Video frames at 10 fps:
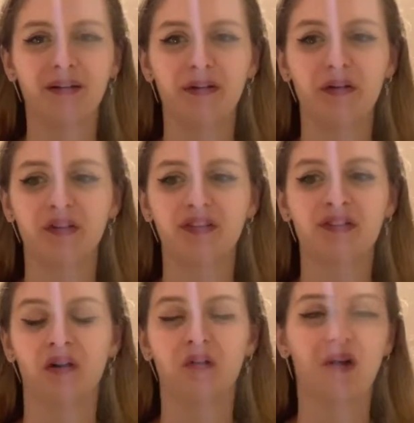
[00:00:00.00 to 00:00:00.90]
or just
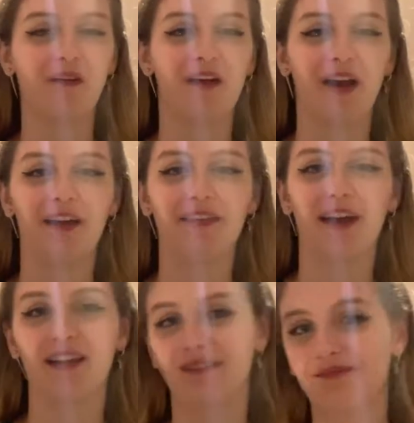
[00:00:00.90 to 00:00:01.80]
not quite right,
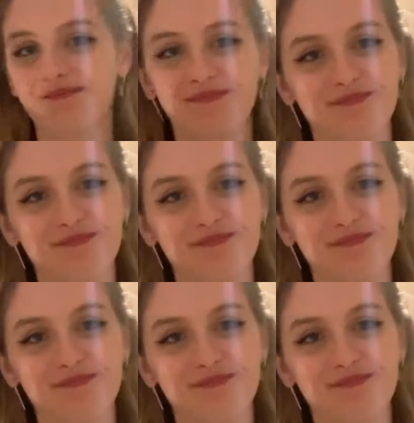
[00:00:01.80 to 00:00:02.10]
then